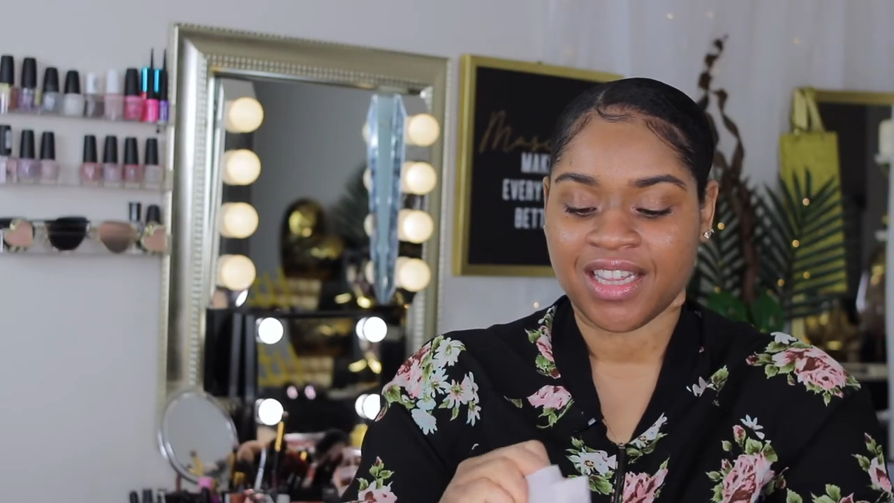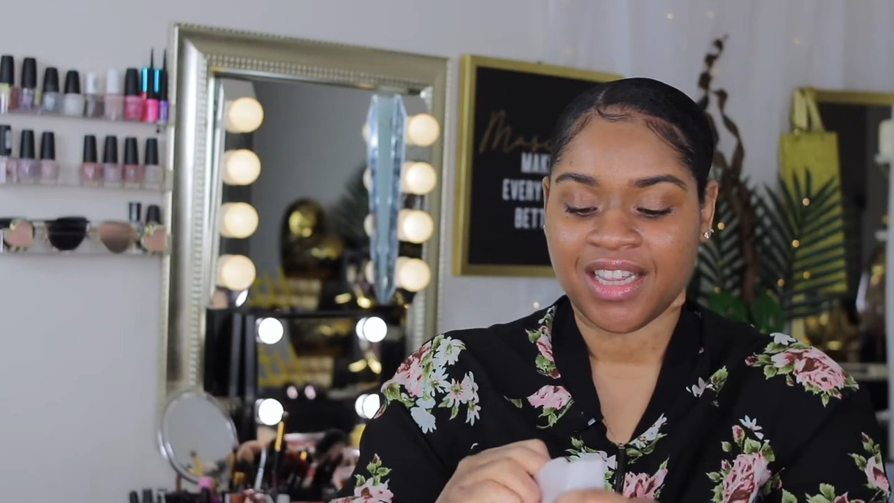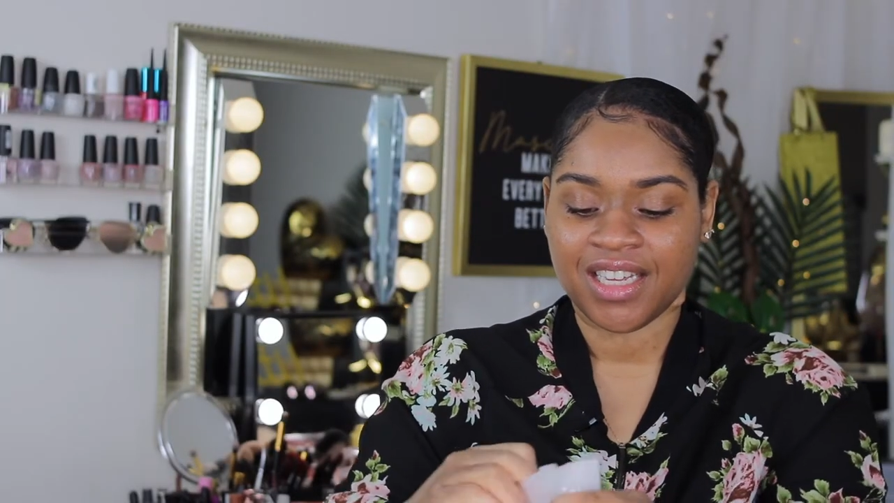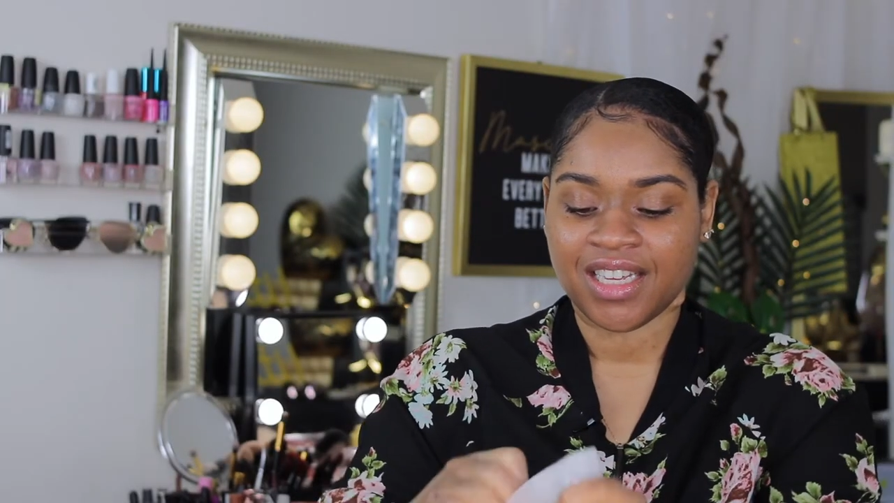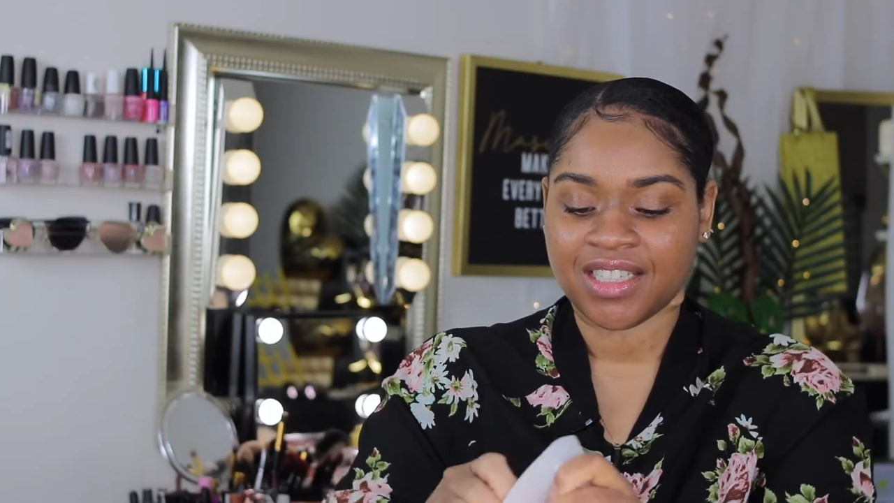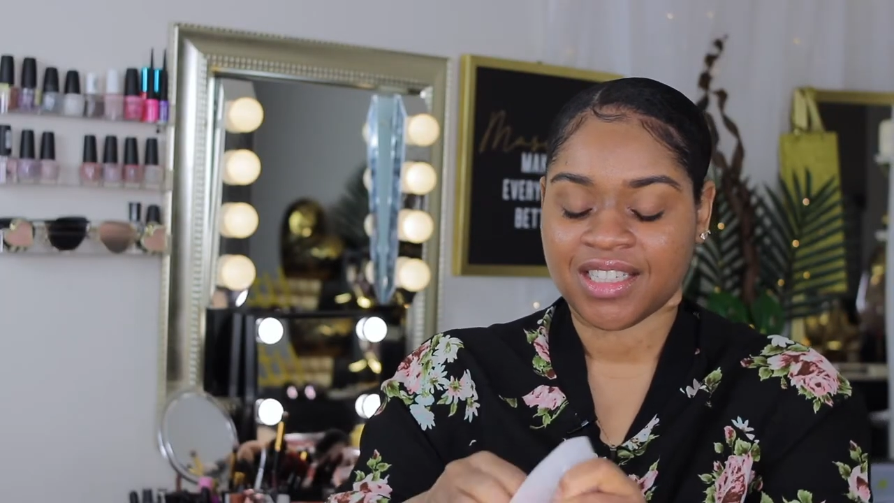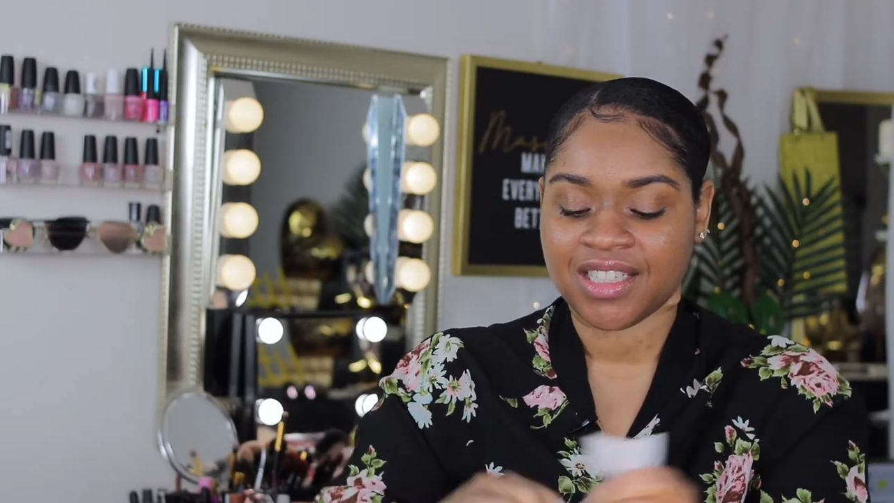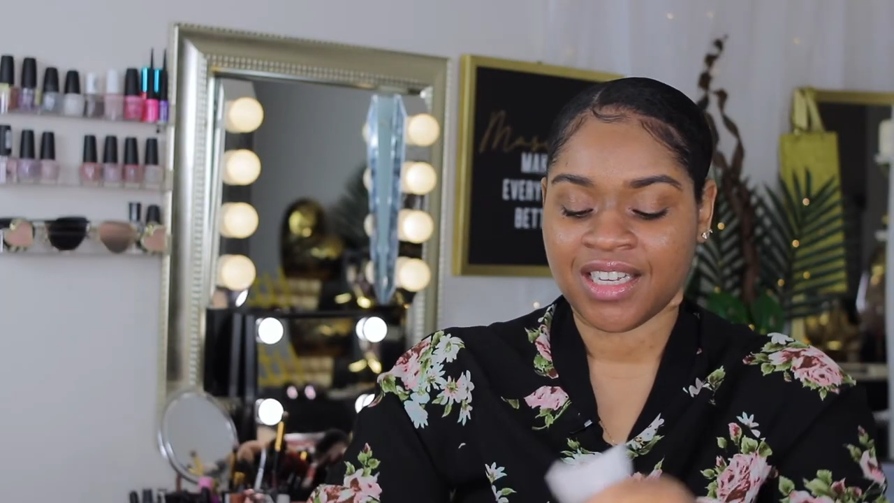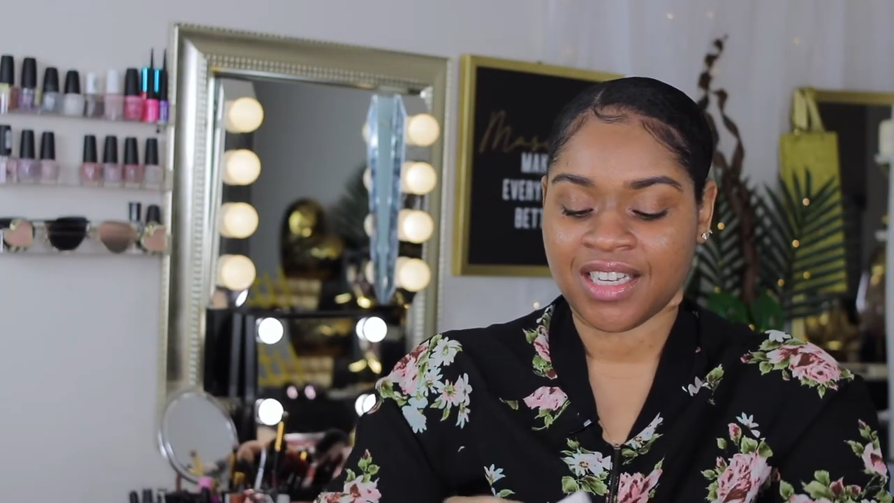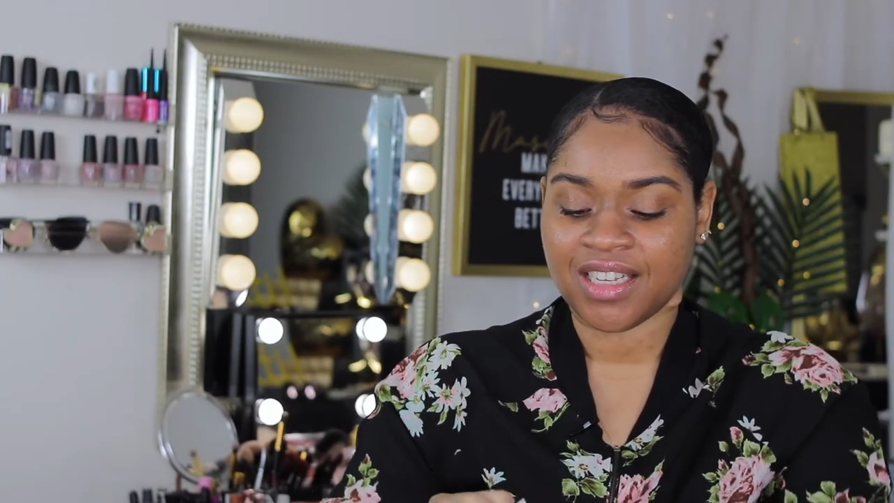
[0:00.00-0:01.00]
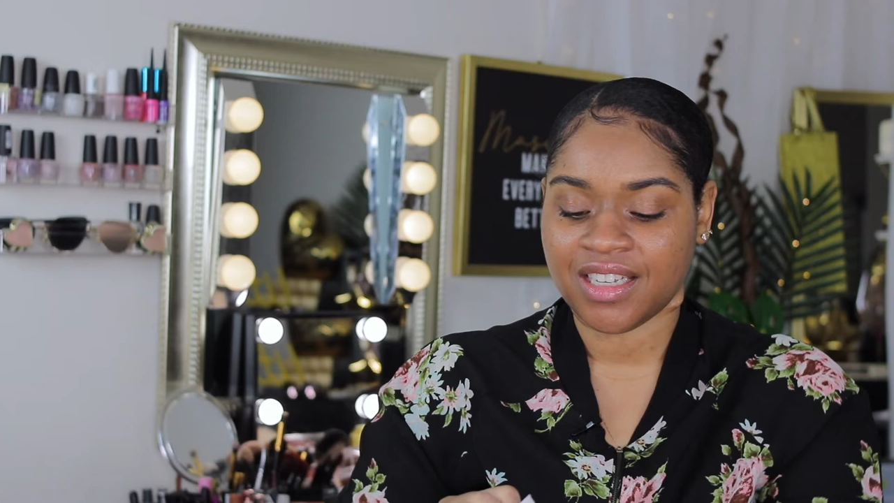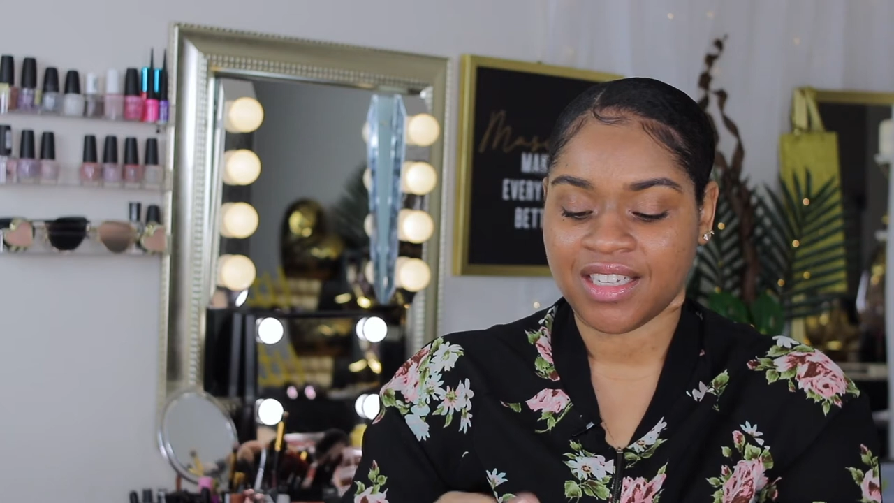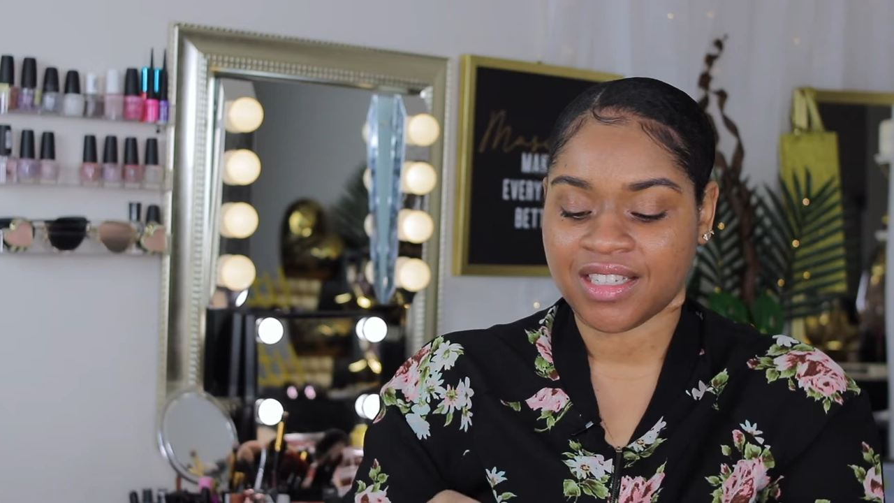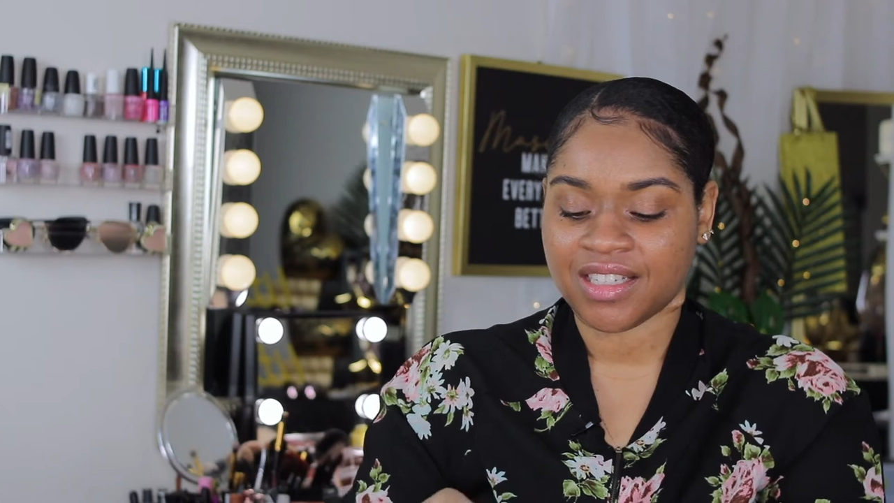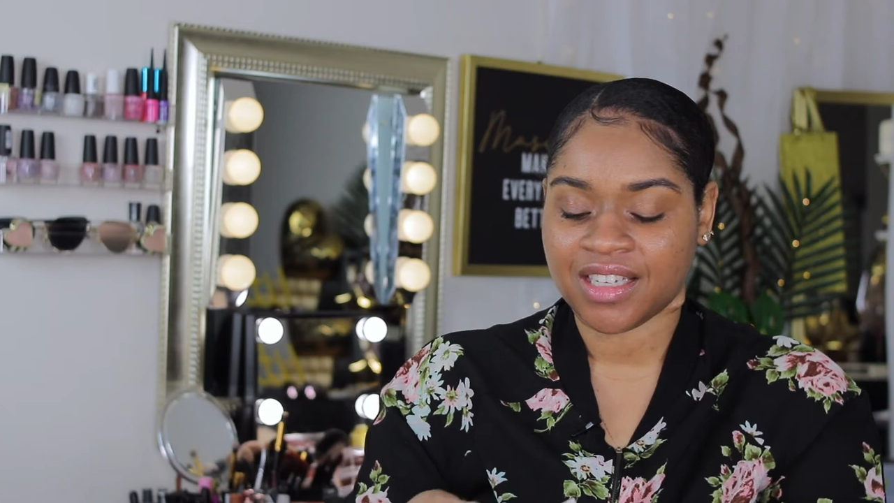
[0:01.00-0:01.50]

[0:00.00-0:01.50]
This is